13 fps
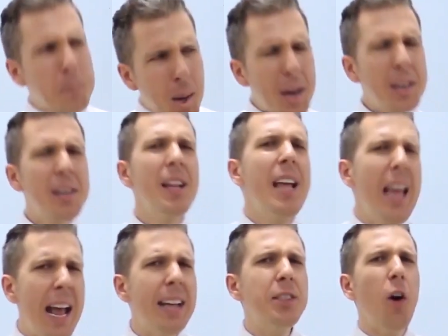
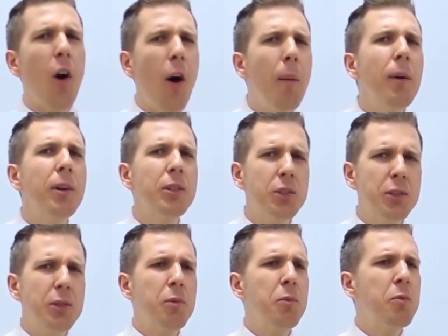but it's
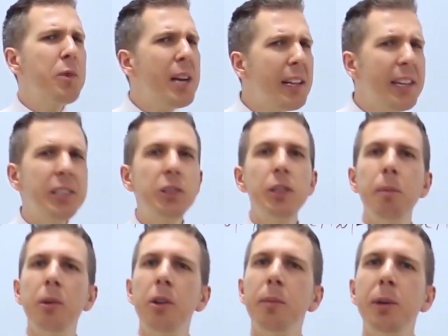almost really
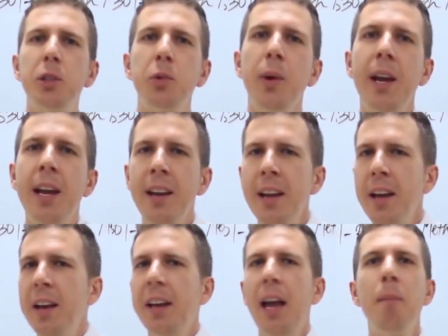similar
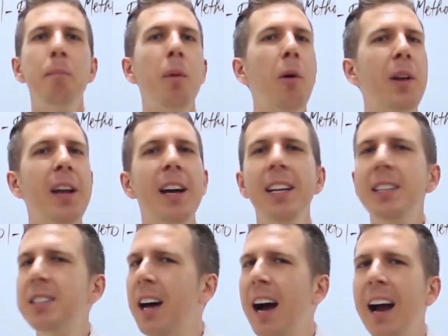between
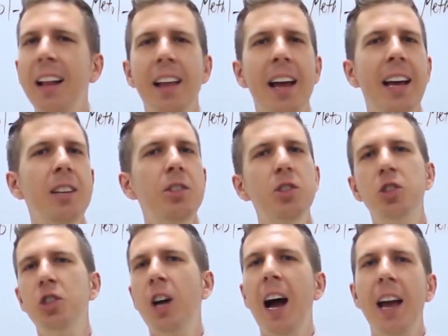Cambodia,
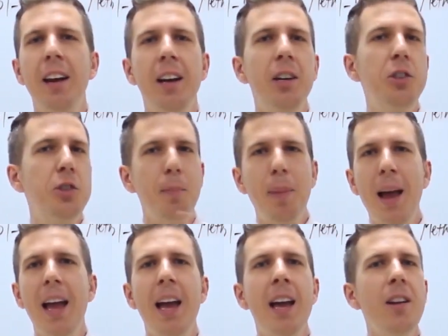Thailand, China,
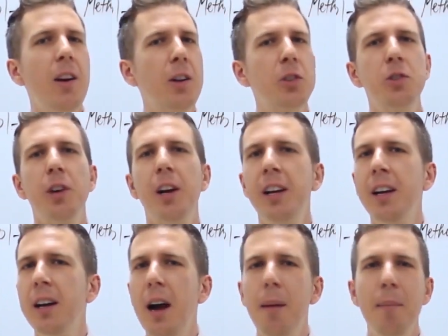Japan,
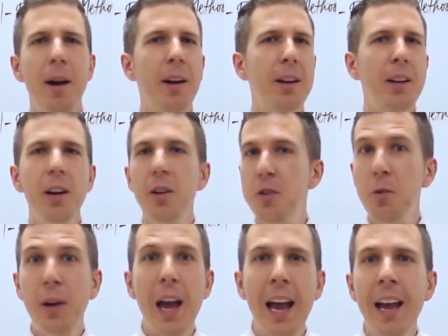Australia, America,
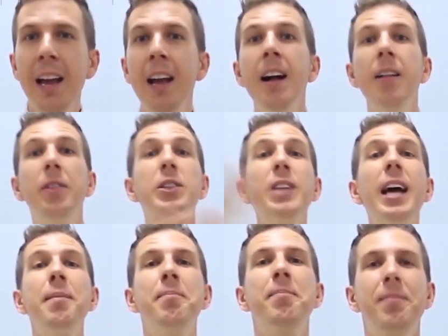UK, the
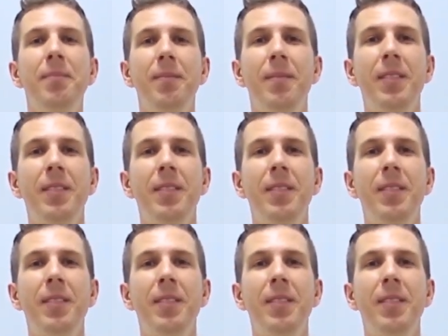same,